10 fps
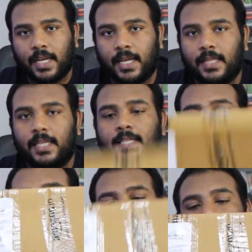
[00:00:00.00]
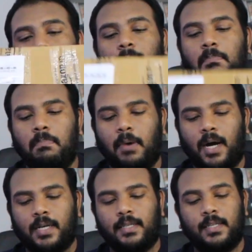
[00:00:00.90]
Okay, this is the
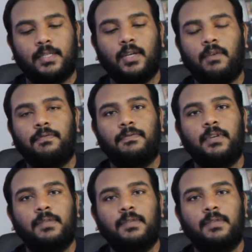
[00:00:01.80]
box itself.